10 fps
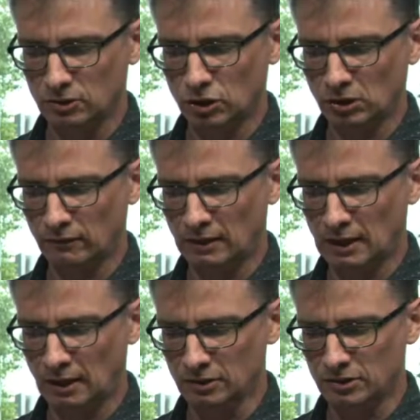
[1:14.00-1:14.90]
chunk of
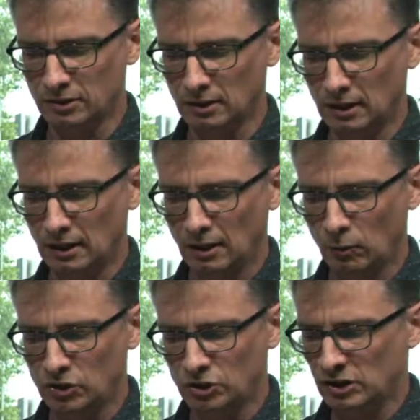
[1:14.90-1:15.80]
glass,
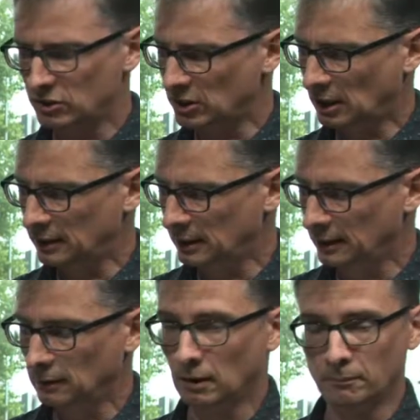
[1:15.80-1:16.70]
which is inside the
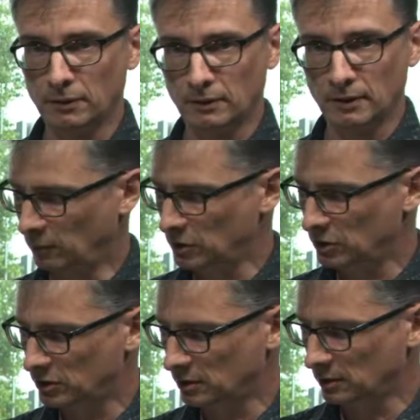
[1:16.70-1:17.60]
lump, which
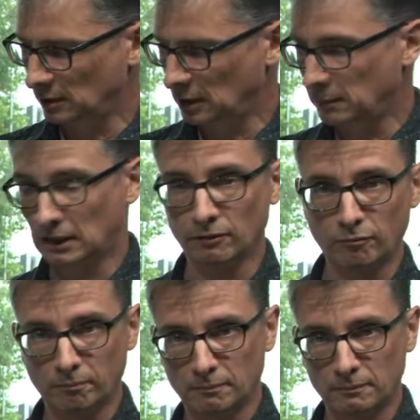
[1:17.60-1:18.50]
is in the middle of
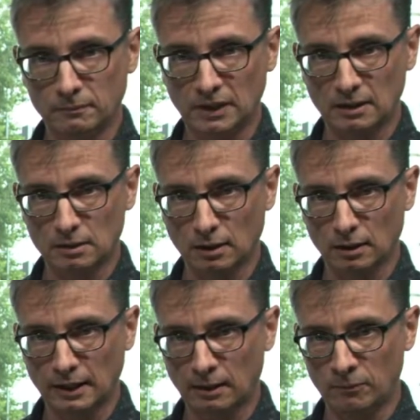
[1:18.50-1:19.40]
DSLR
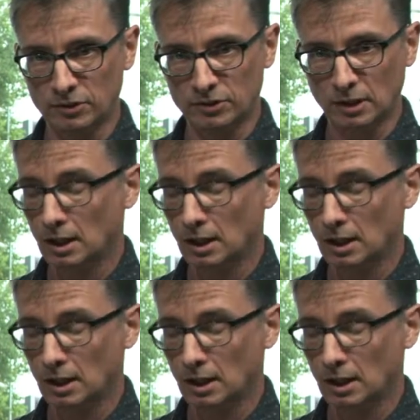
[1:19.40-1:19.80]
cameras.